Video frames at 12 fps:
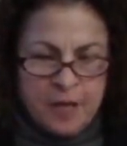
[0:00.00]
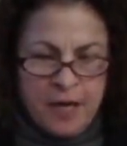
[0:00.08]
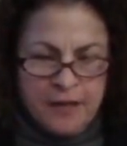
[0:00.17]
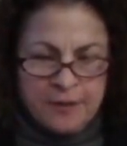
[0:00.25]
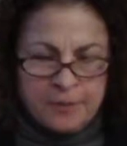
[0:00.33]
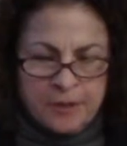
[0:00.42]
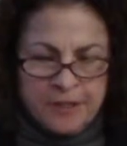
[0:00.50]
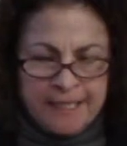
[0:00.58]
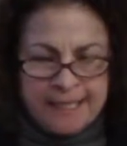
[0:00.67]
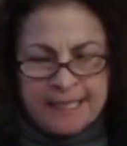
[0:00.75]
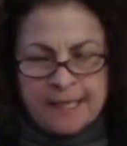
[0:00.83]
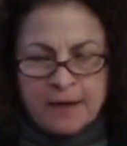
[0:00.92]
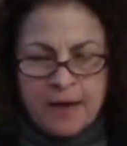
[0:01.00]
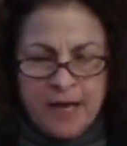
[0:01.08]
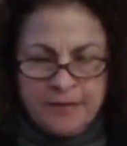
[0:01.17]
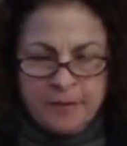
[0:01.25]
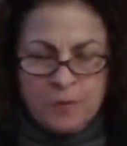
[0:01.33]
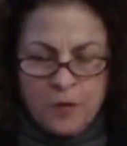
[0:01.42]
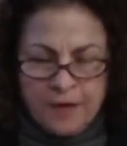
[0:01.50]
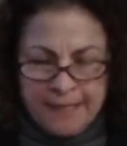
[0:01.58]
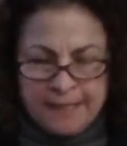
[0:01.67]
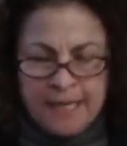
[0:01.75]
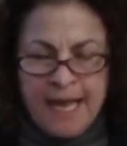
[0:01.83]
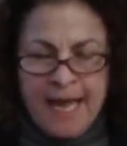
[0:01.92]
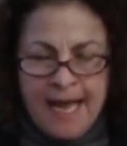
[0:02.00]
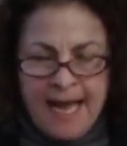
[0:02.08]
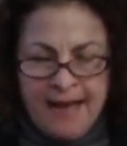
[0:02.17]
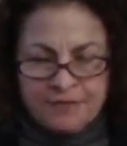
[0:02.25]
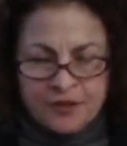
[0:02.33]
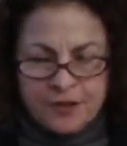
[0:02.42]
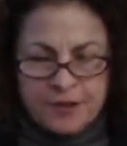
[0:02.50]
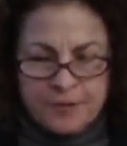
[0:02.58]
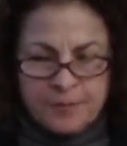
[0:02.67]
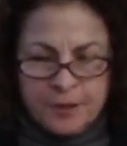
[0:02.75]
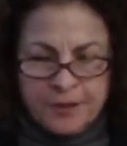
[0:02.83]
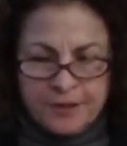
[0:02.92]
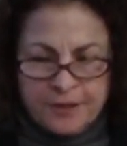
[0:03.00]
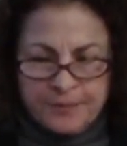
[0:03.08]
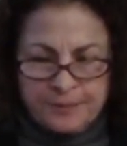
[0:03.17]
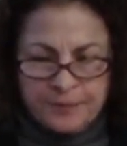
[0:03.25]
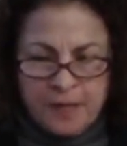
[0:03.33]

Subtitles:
on the morning after her murder.